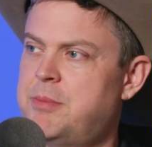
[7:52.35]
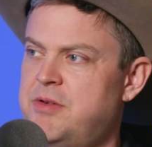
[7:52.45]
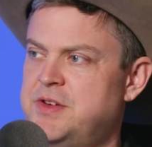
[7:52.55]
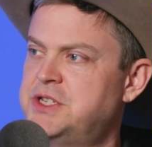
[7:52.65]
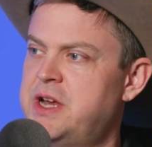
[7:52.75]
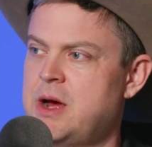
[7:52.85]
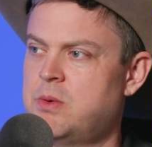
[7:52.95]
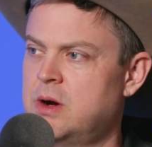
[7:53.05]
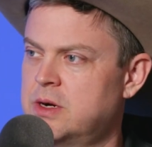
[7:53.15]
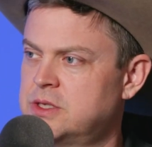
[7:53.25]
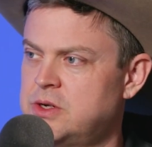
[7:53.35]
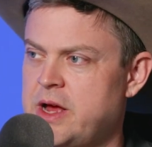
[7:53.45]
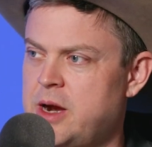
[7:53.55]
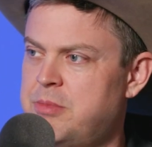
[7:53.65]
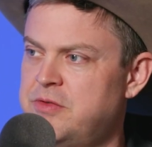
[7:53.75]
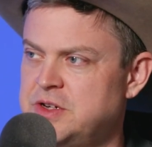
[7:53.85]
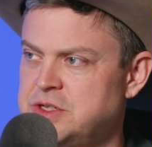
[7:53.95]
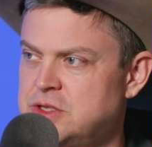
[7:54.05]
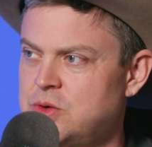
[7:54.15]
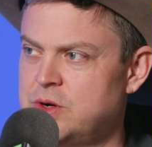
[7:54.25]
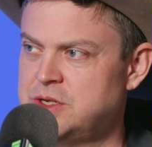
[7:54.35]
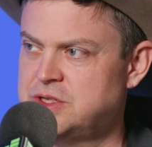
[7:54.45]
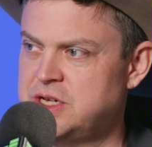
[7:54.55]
provision networks or how to provision storage.